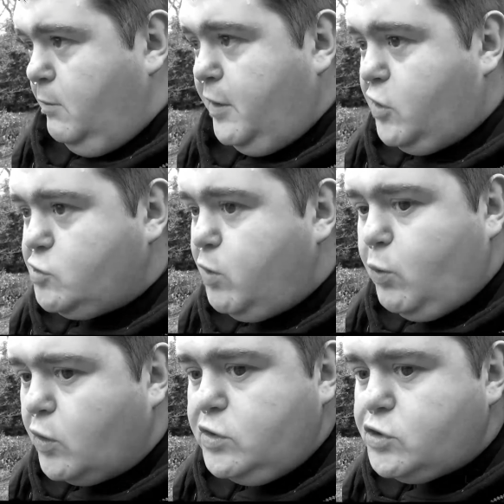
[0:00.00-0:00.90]
because we
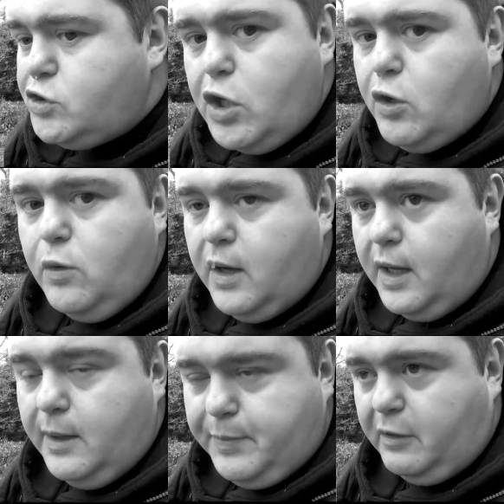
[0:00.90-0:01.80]
wouldn't know
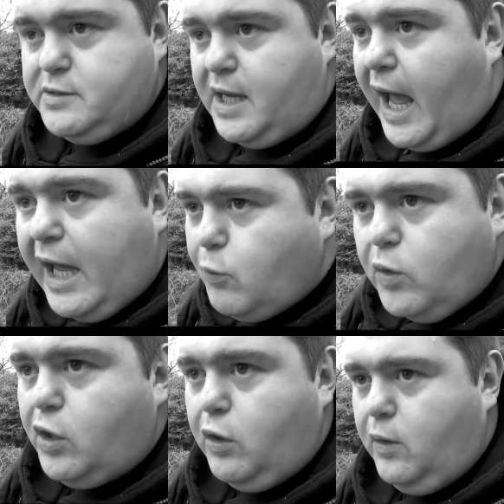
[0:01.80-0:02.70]
about her. I
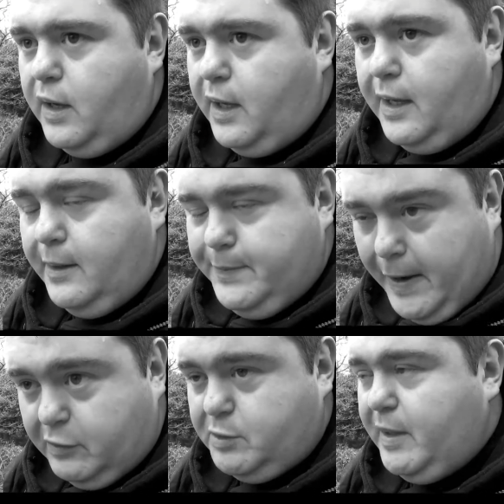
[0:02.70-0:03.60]
wouldn't know
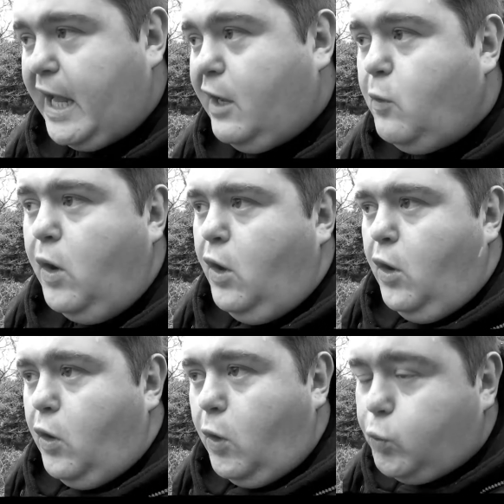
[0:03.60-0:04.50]
about her. I mean, how
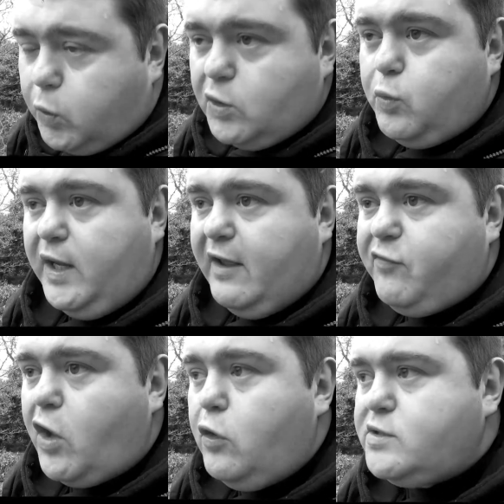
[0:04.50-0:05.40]
would we? If
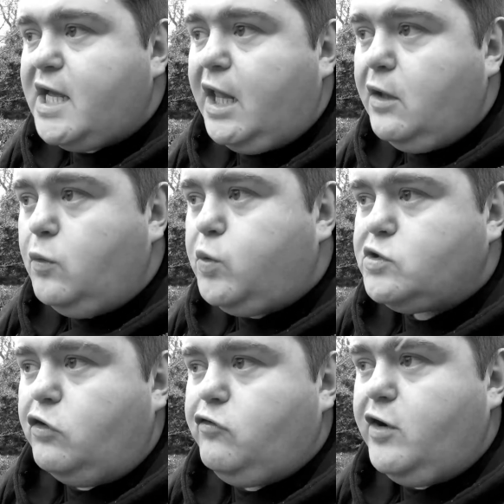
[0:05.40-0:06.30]
the hotel
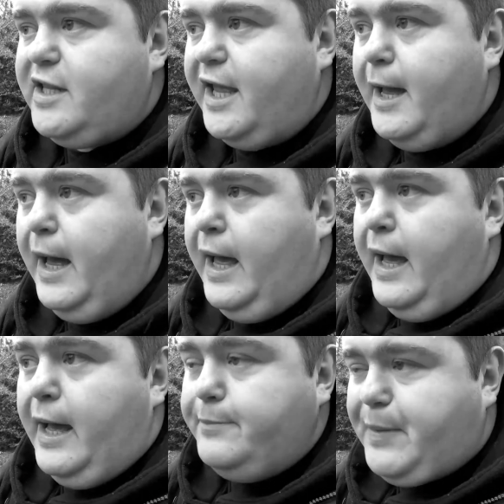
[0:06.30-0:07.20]
was already
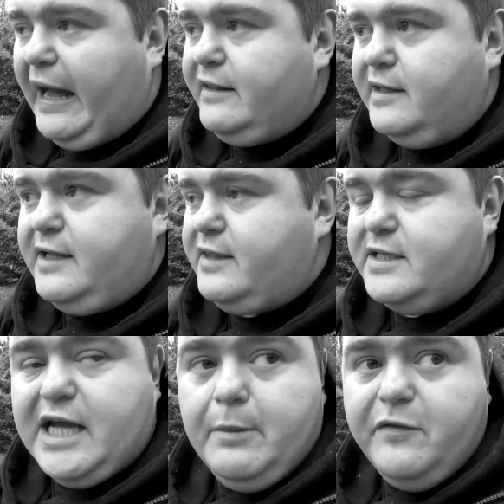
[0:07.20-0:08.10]
abandoned at the
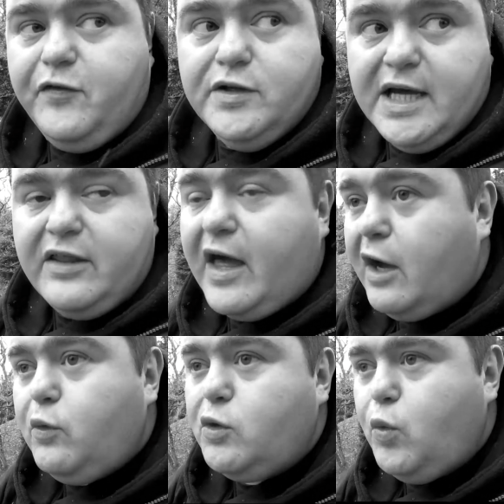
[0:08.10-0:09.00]
time of her death,
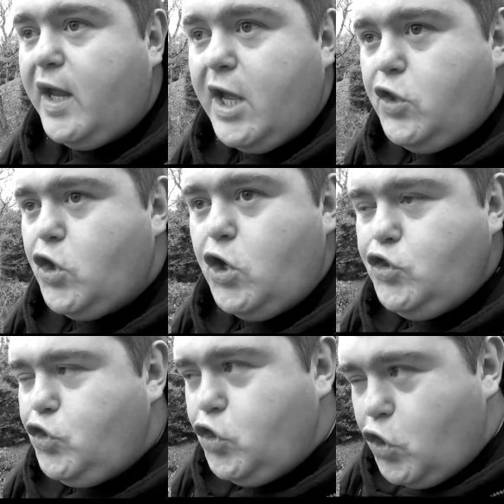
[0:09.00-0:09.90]
how would we
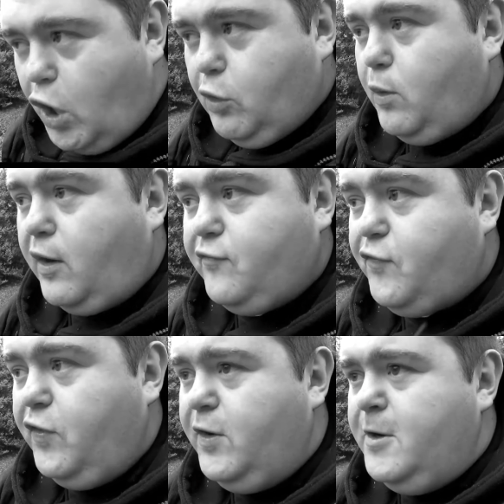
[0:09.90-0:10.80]
know
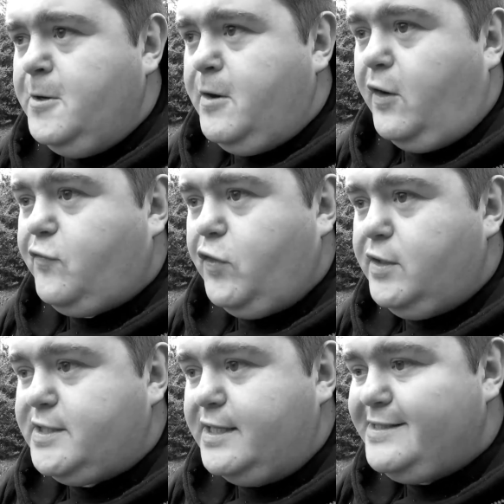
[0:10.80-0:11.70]
of
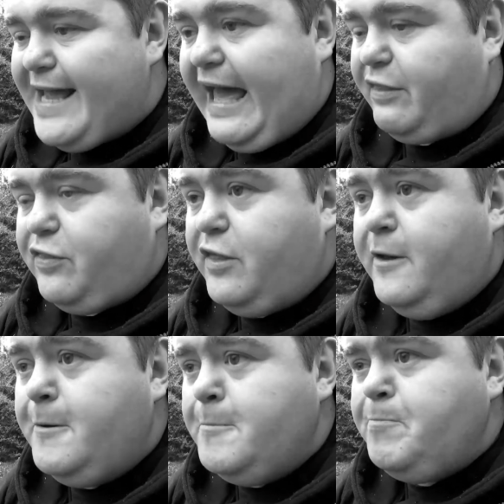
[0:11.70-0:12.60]
her death?
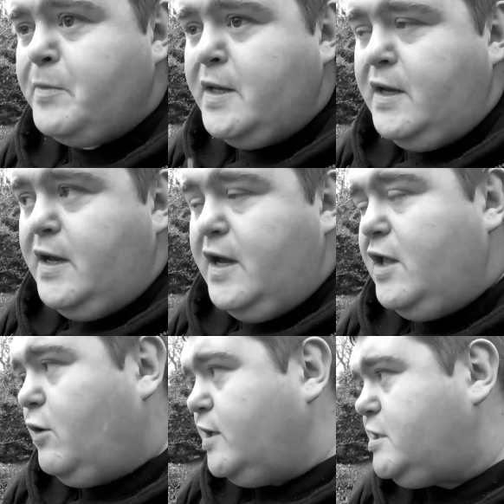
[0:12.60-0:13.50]
You
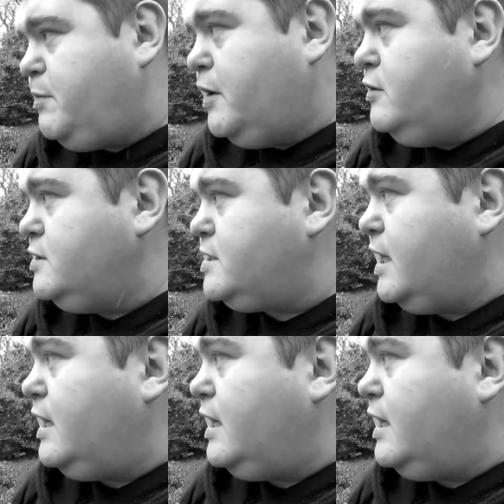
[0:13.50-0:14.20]
know, I suppose,